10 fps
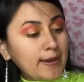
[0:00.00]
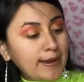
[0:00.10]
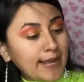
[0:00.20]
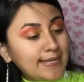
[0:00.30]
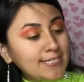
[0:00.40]

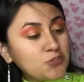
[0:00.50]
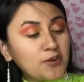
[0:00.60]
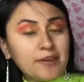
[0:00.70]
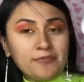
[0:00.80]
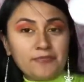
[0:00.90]
Nike
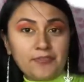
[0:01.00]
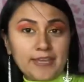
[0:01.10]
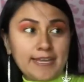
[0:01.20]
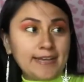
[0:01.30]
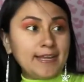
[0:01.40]

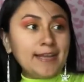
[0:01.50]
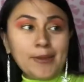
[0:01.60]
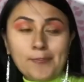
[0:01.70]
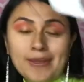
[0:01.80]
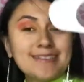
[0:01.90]
Dri-FIT
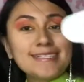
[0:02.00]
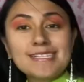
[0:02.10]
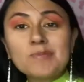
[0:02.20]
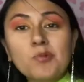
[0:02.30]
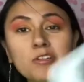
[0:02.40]

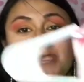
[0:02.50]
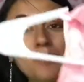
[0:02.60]
basic sports